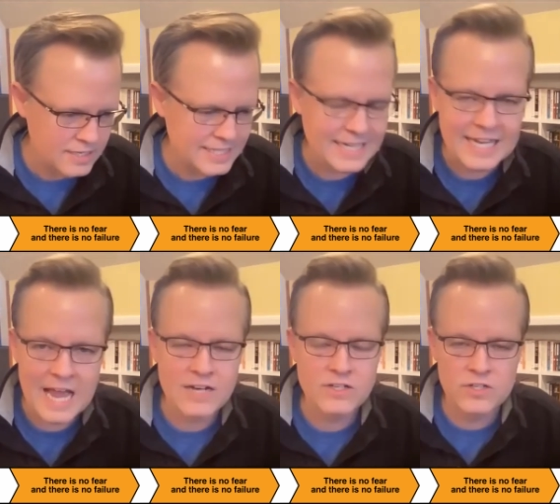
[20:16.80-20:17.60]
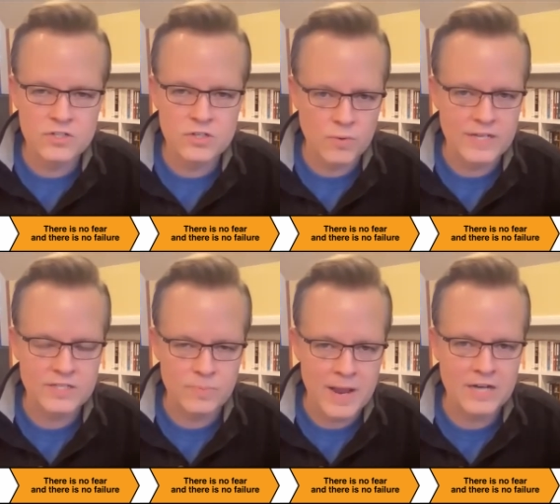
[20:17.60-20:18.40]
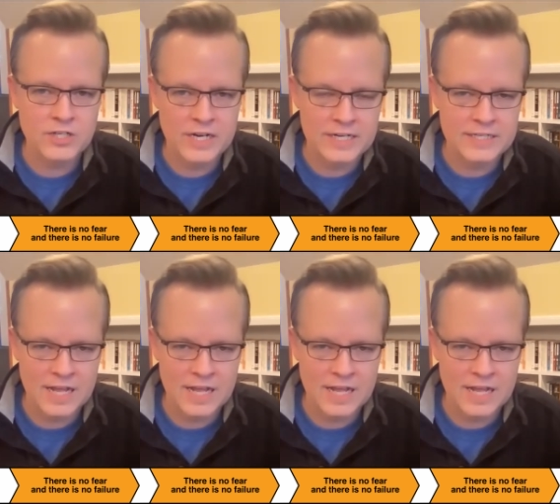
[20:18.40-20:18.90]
to get to a smash hit